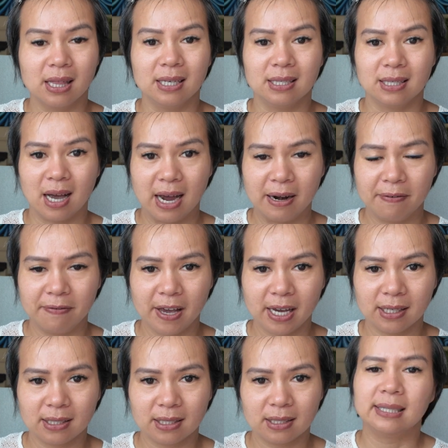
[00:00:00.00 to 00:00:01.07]
the side
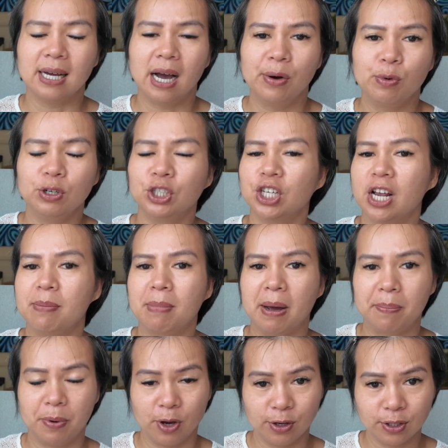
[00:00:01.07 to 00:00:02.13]
effects, and I will share my
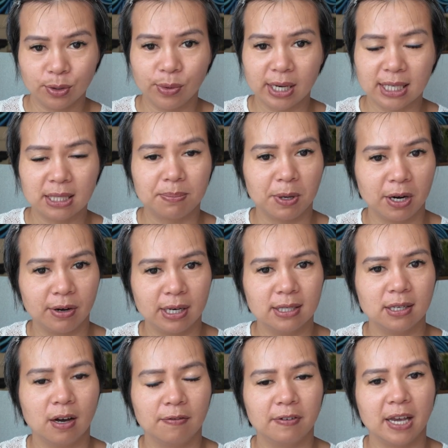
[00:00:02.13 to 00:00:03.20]
personal experience
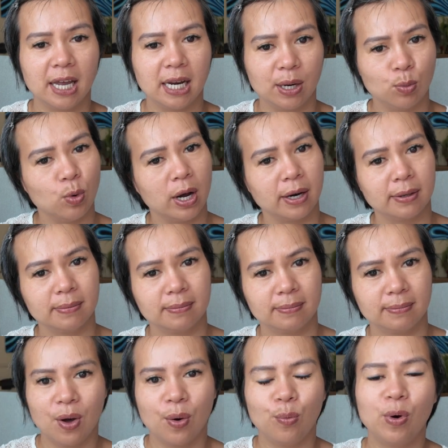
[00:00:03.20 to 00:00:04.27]
of getting one.
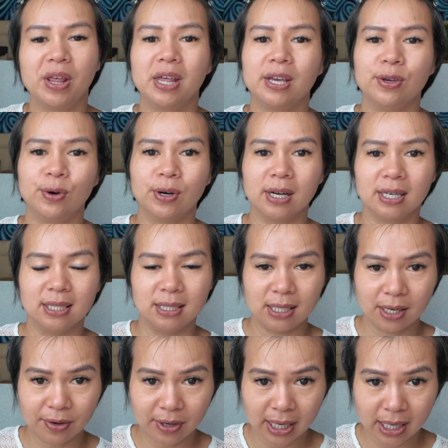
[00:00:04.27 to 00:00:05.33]
Whether you're
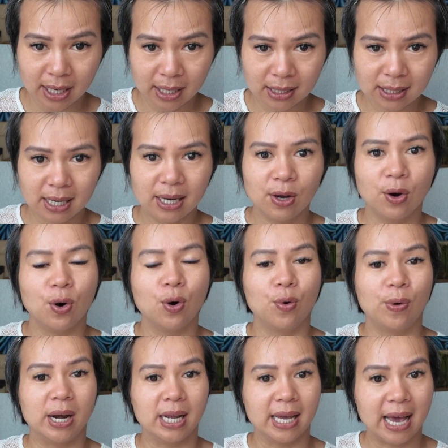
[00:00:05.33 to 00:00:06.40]
considering it,
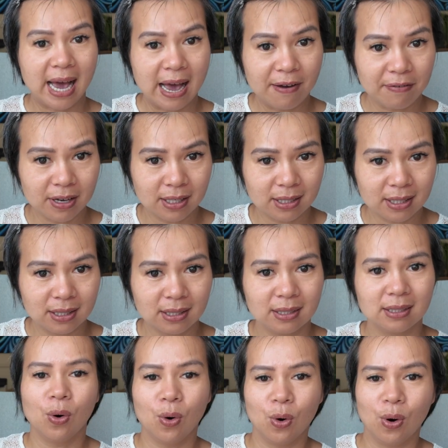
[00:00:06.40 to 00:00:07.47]
already have it,
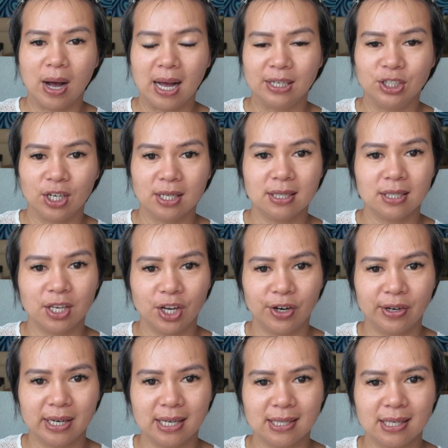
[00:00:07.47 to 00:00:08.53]
or are just
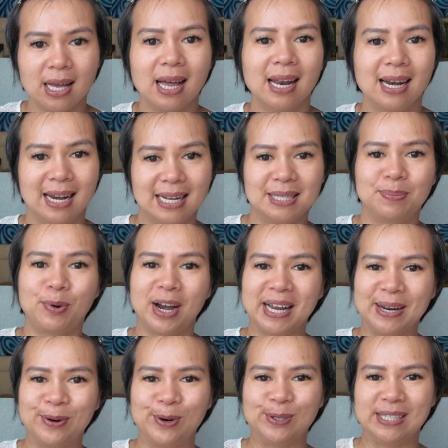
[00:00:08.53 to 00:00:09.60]
curious, let's break
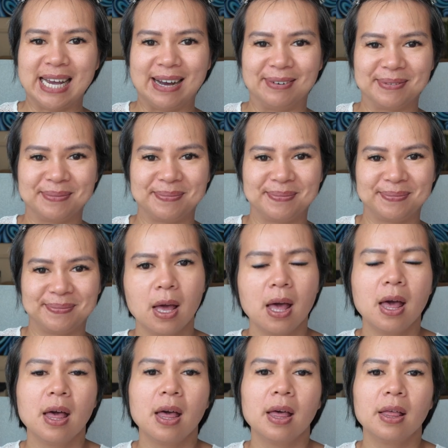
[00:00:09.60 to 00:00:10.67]
it all down.
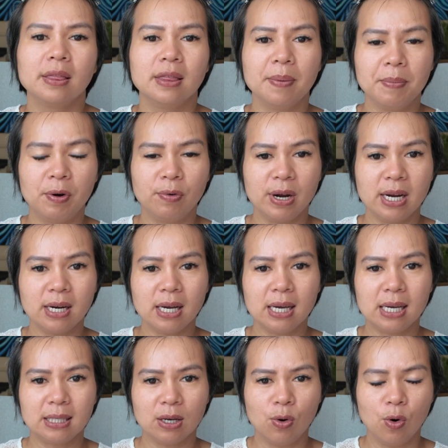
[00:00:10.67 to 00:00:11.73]
The Mirena
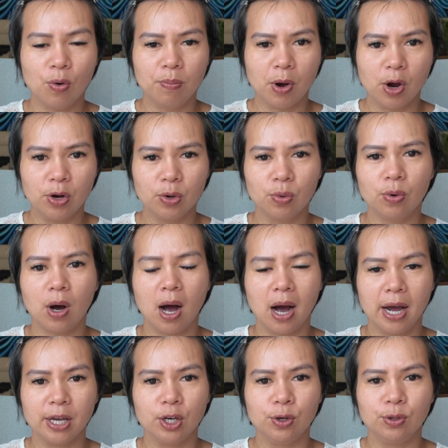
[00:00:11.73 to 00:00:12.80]
is a hormonal
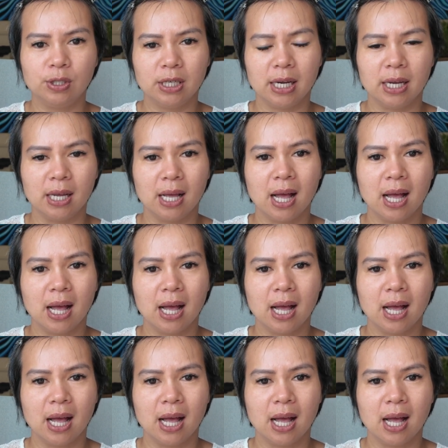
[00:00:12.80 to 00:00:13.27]
IUD.